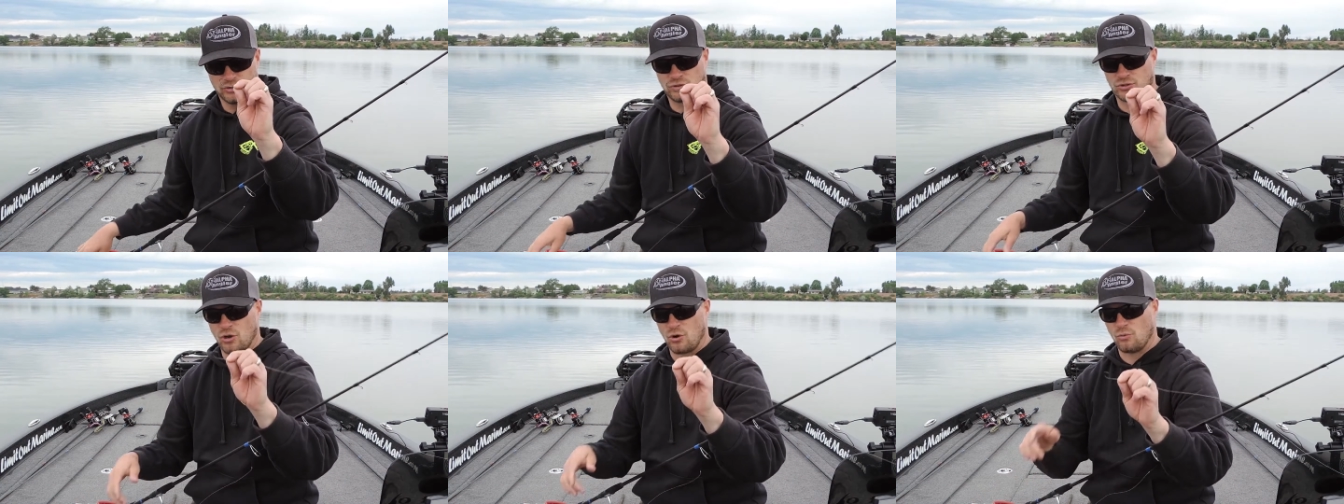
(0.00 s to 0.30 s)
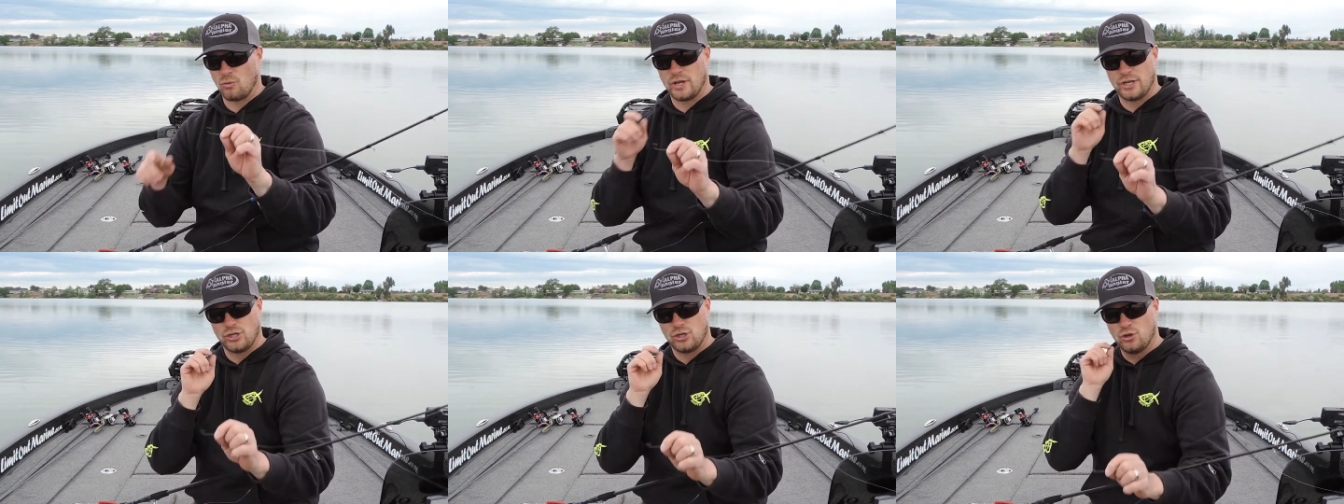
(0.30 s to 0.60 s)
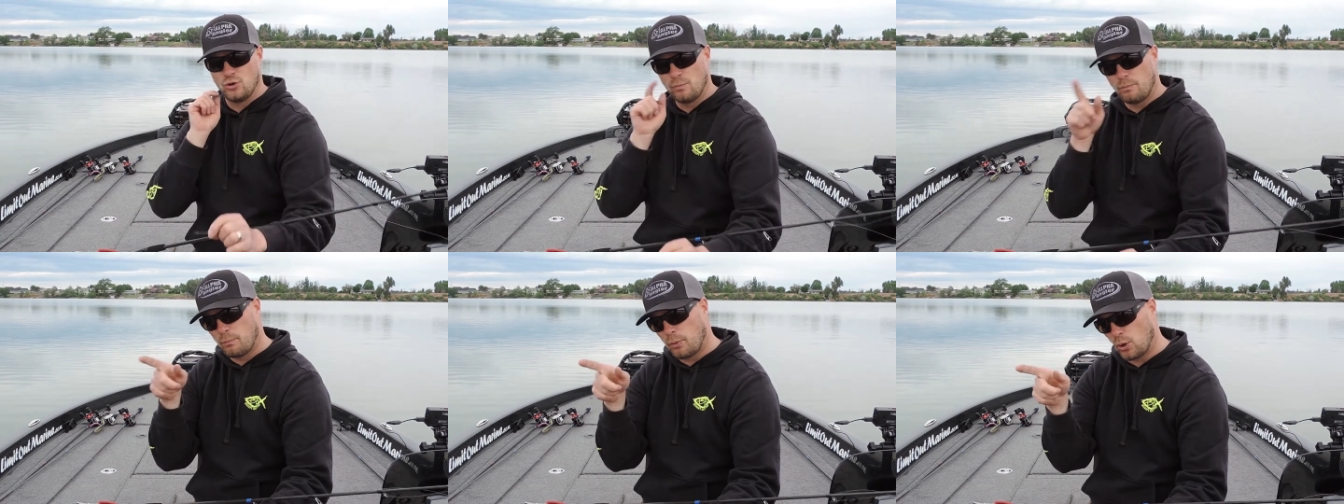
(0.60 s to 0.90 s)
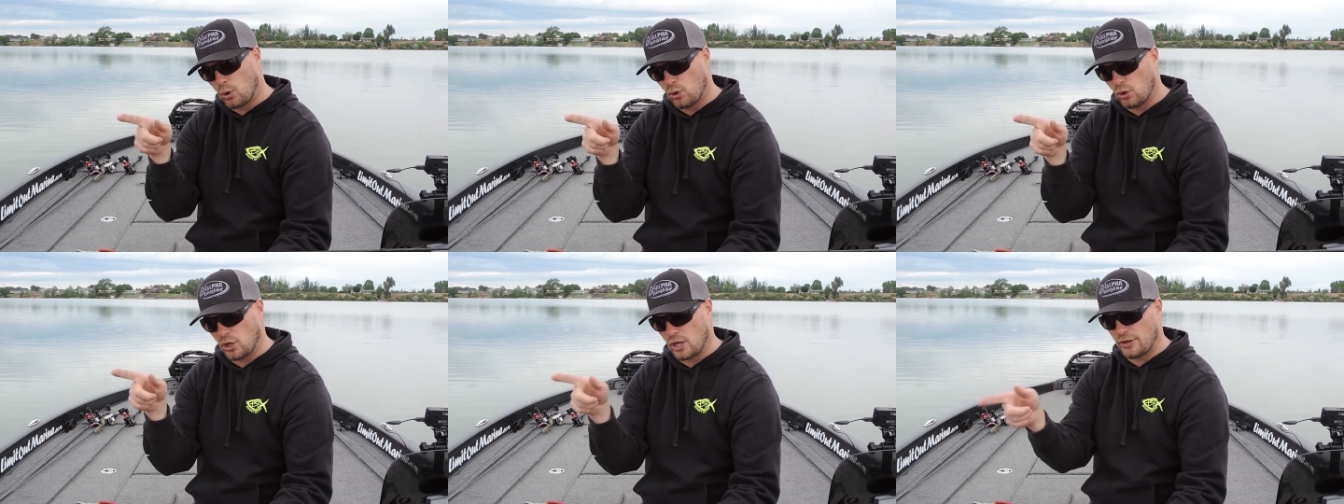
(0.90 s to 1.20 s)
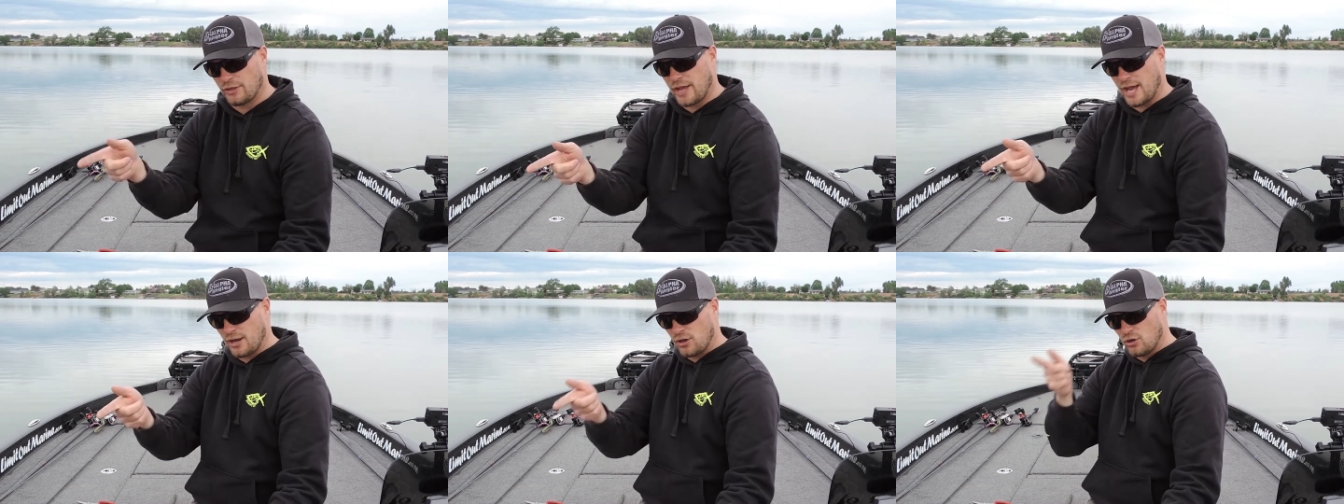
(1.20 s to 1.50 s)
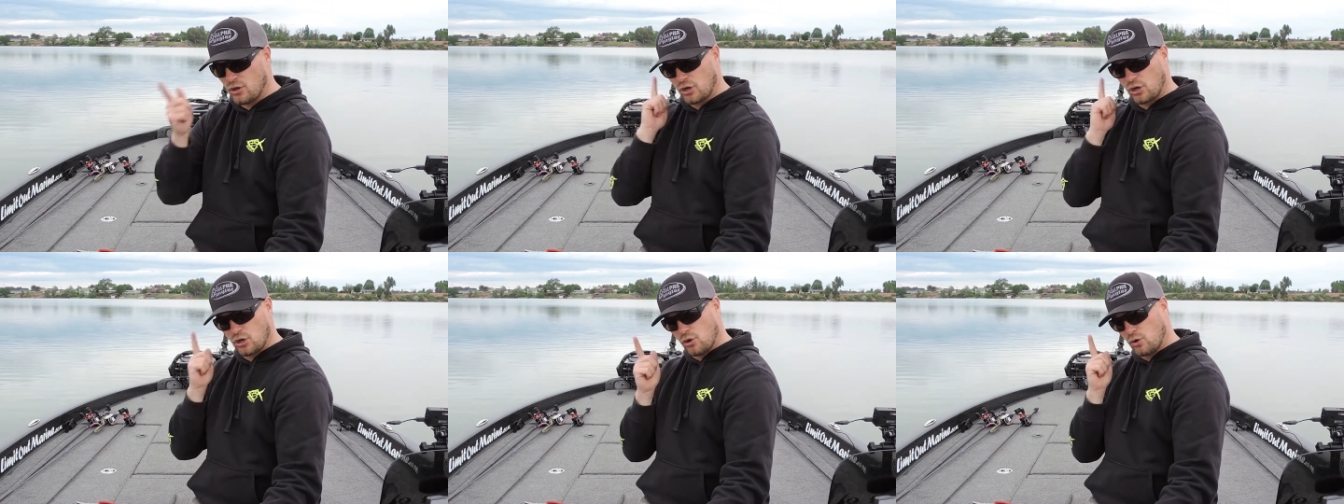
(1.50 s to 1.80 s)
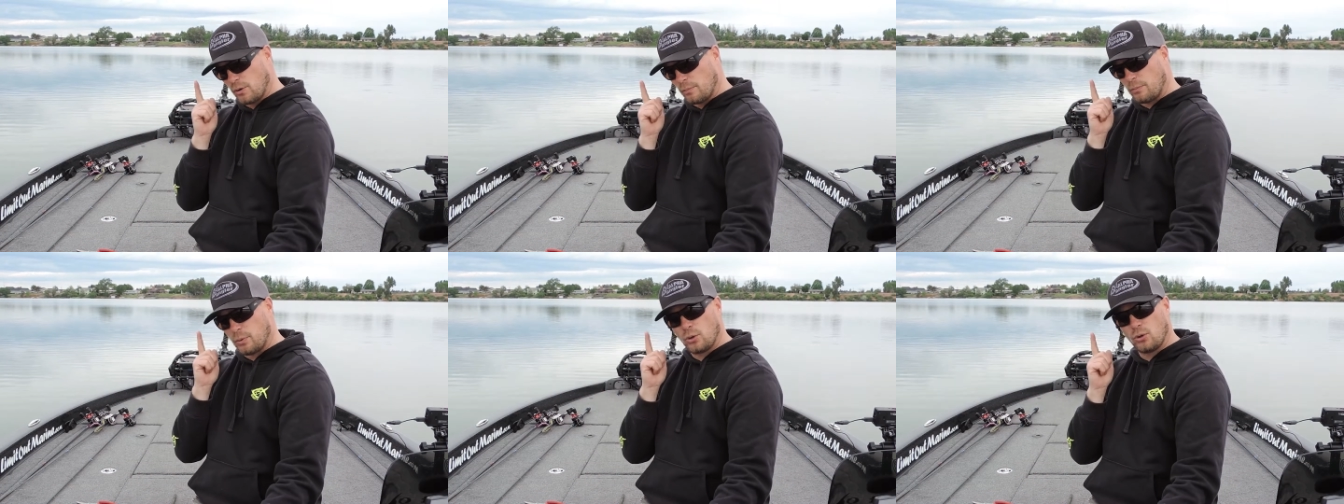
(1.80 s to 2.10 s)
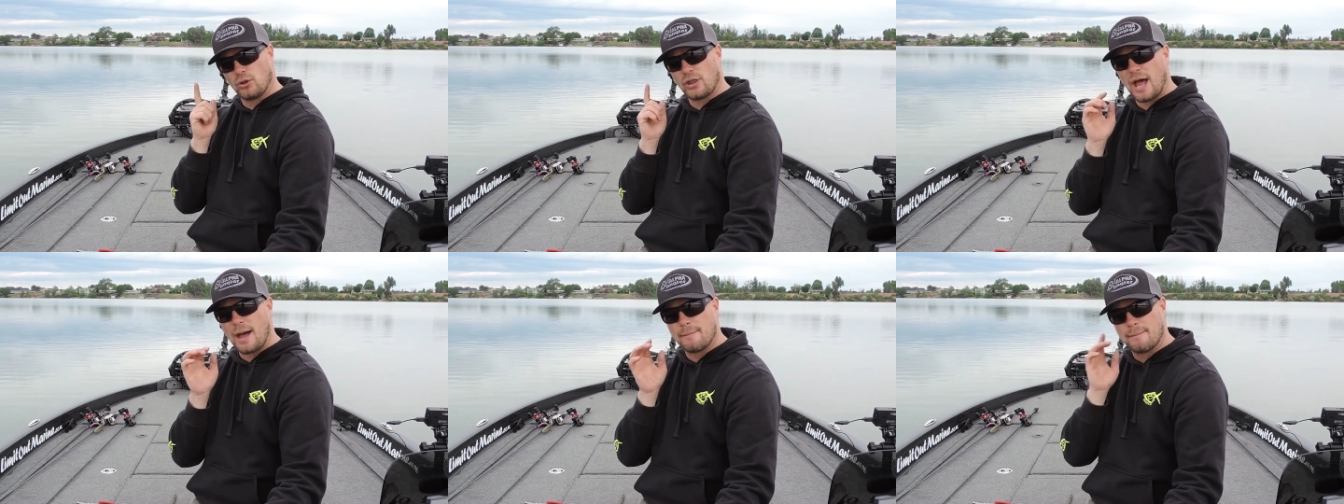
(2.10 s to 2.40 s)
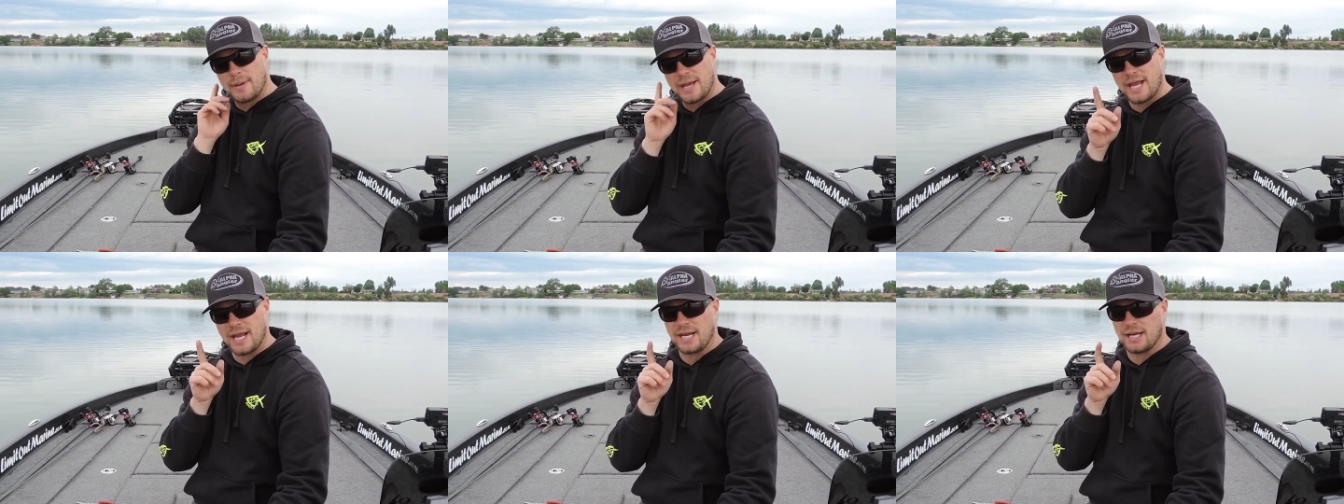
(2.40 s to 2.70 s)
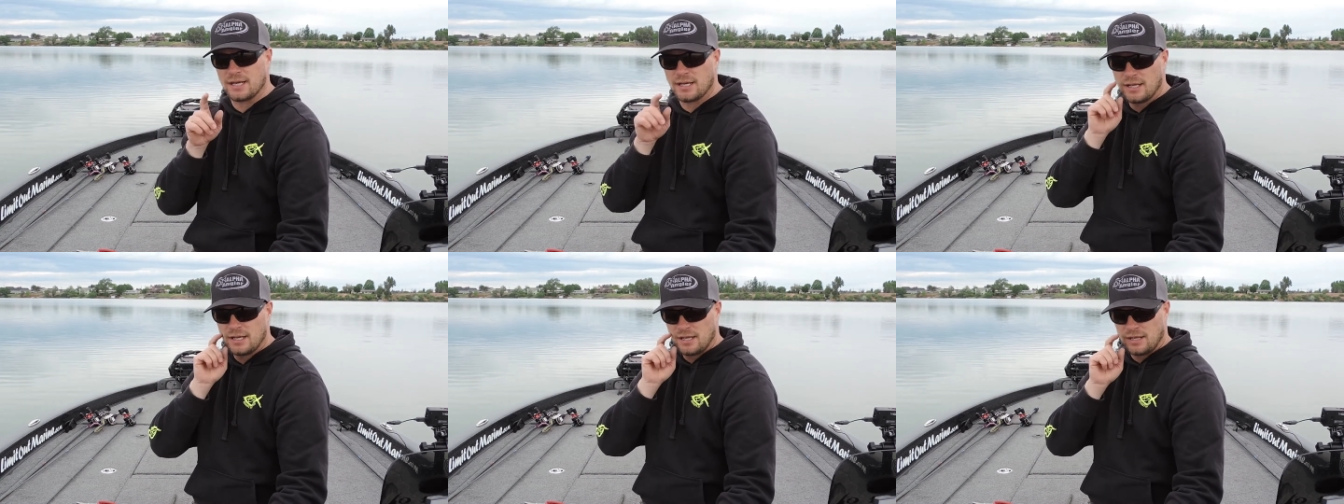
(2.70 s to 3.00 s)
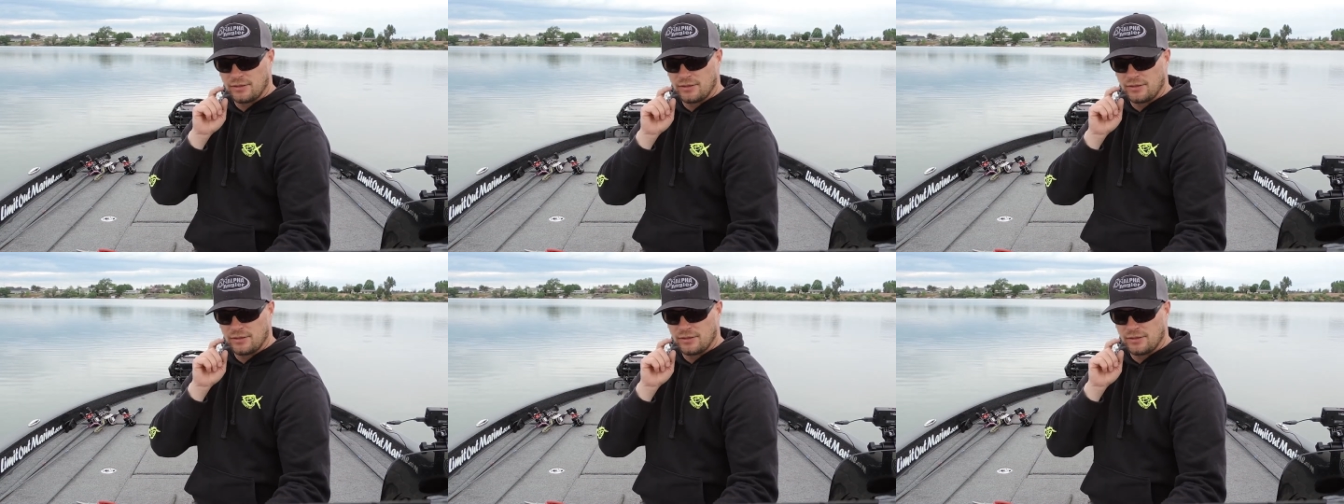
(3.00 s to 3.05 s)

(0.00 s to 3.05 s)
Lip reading: So when you pull on that hook, go to pull that bait,